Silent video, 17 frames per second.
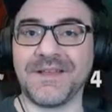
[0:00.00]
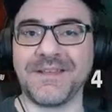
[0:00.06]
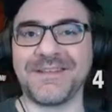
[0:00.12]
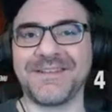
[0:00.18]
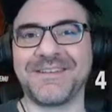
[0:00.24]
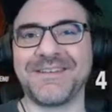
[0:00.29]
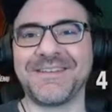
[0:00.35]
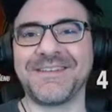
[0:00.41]

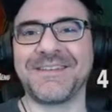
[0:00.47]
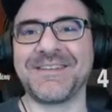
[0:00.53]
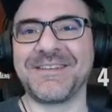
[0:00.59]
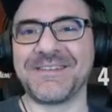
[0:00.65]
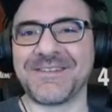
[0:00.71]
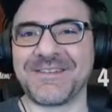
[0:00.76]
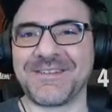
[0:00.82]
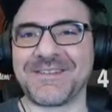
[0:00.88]

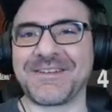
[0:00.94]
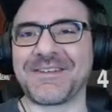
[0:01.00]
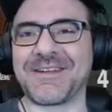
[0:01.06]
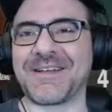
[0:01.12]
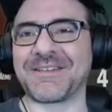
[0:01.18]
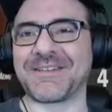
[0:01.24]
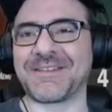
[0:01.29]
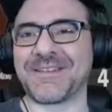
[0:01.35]
Well,
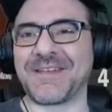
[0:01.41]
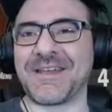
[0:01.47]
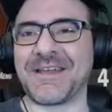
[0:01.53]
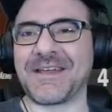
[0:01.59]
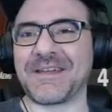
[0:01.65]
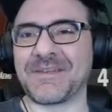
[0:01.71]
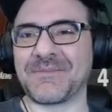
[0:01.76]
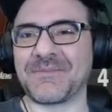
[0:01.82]
congrats on
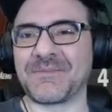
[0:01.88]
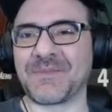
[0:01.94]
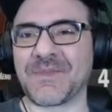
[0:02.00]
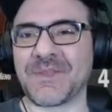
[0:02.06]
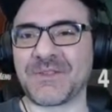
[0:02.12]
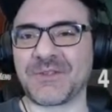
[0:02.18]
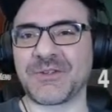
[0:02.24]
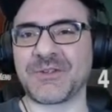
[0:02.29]
that.
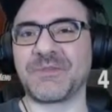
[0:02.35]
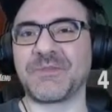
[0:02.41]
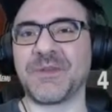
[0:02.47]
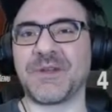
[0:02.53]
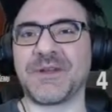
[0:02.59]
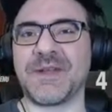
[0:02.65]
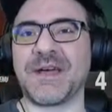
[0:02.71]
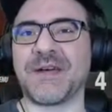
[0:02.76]
Is your
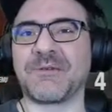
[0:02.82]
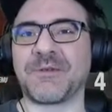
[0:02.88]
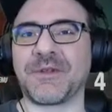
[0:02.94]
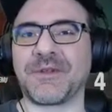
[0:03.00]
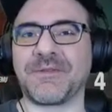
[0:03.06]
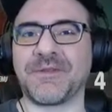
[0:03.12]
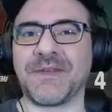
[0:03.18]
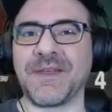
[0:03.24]
computer now
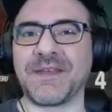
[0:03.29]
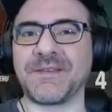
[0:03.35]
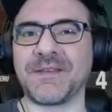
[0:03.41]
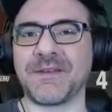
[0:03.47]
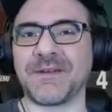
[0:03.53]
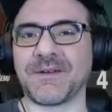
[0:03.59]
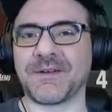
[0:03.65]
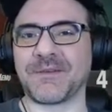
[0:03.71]
really
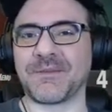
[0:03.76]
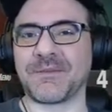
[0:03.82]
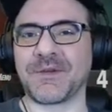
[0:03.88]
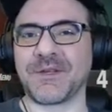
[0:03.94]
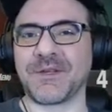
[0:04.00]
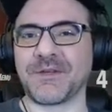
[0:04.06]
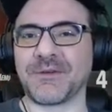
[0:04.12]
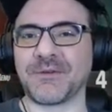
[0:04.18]
fancy or
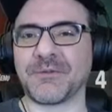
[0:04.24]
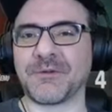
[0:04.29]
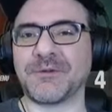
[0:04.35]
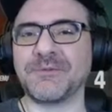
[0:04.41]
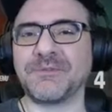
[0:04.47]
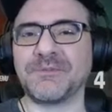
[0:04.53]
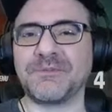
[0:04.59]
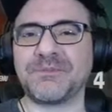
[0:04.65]
pretty normal?